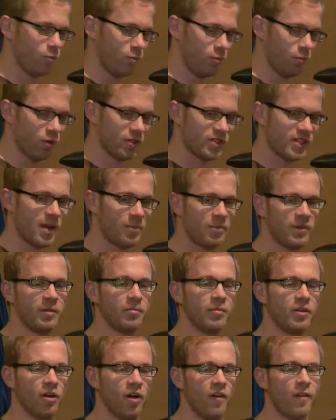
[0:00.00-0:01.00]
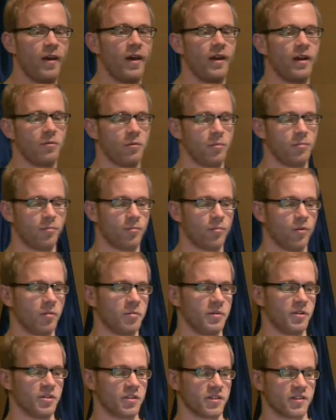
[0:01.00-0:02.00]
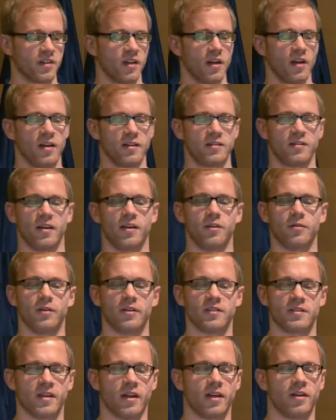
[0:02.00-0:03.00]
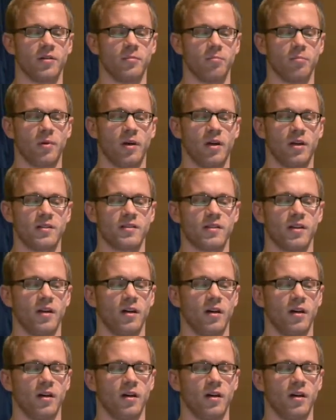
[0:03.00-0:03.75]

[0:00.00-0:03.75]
What's happening beyond that, I will probably just tell you in a second, but